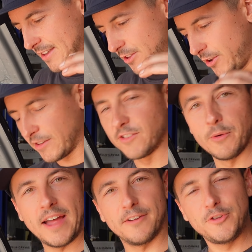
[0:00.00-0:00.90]
You guys know
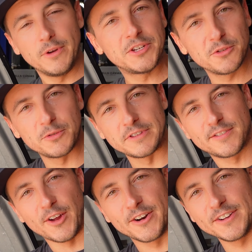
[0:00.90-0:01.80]
we had a few issues with the
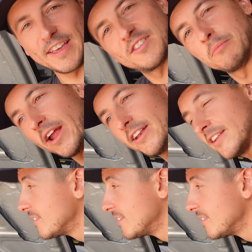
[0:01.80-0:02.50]
starter thanks to Brandon.